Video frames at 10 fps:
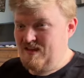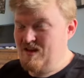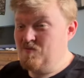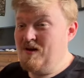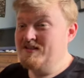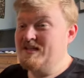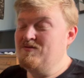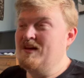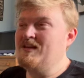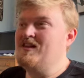yeah, whilst he,
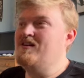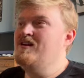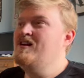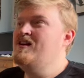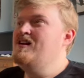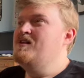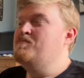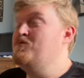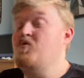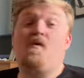like, you know,
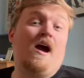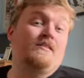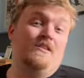move around